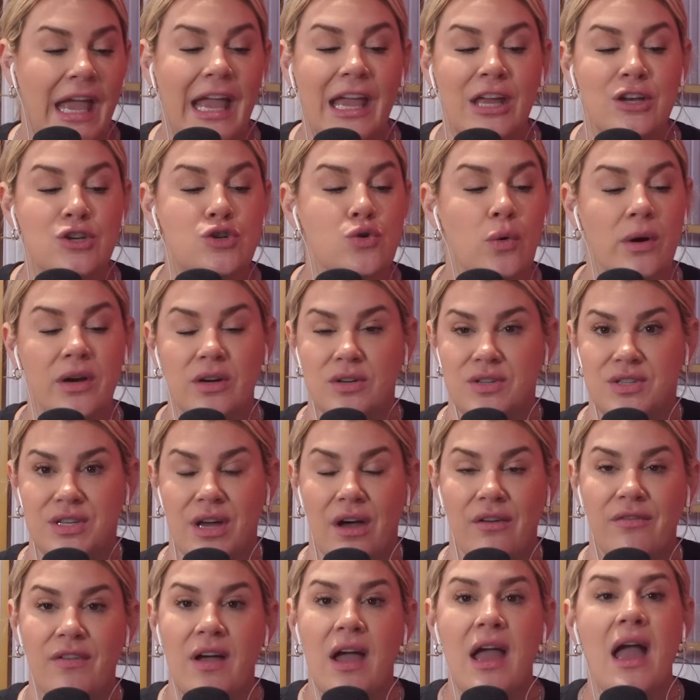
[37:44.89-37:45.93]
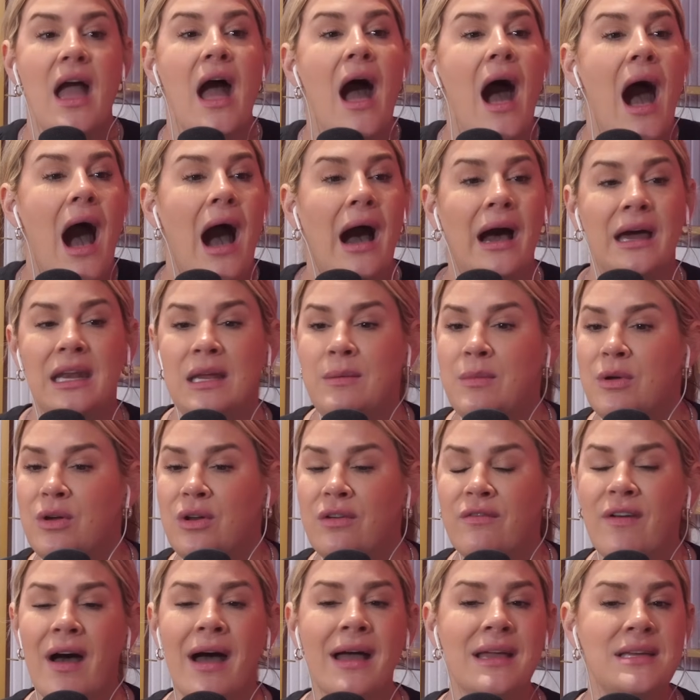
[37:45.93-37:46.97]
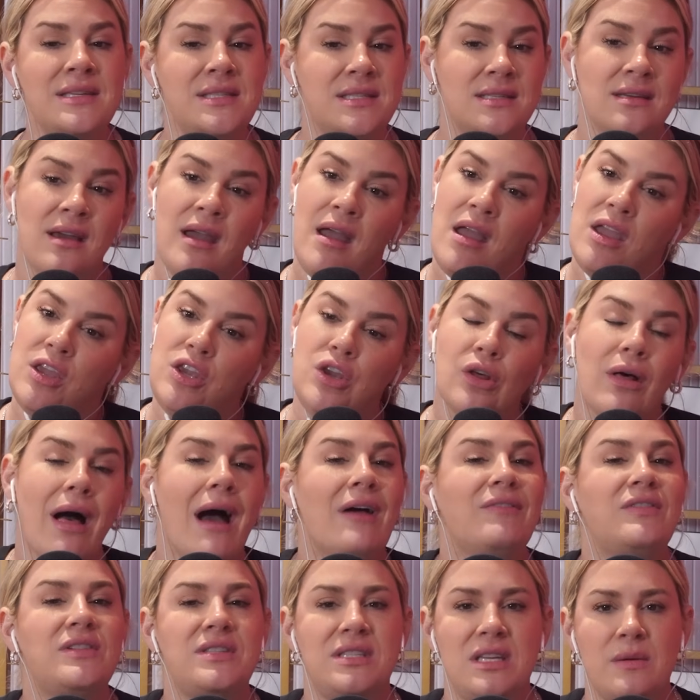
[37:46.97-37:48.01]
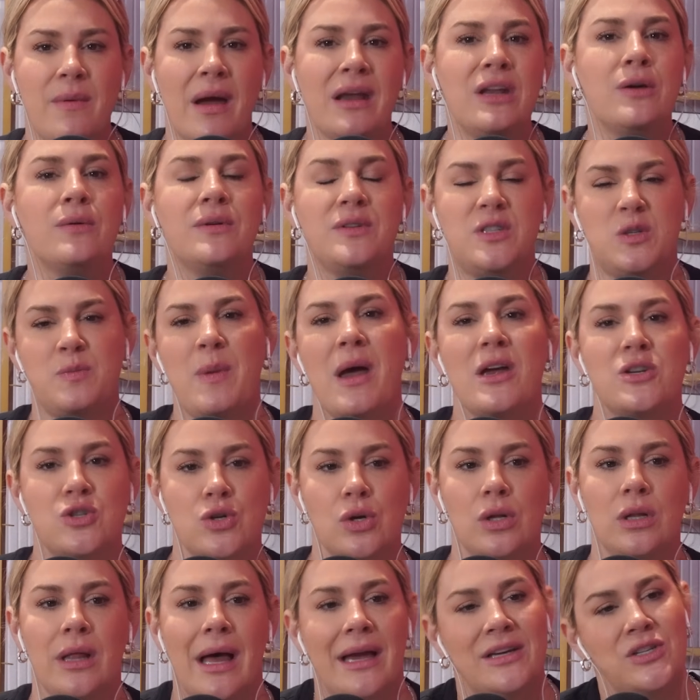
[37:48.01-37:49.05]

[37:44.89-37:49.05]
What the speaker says: Enjoy yourself. Honeymoon advice, you'll have to see my newest special.